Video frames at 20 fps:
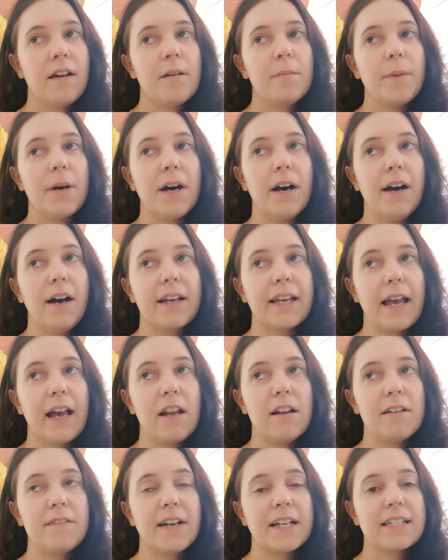but I get
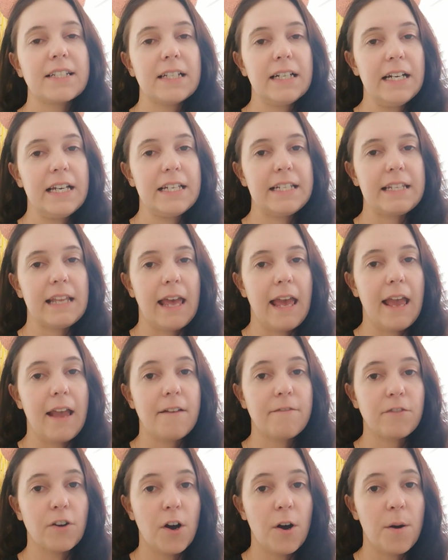a lot of
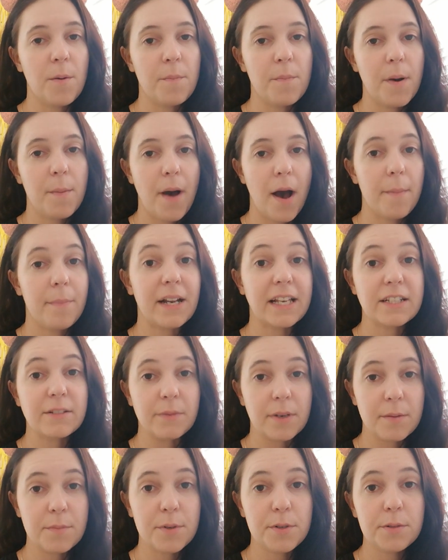anxiety from public
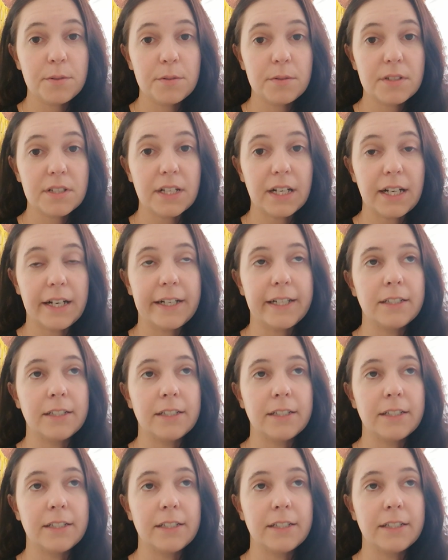swimming pools.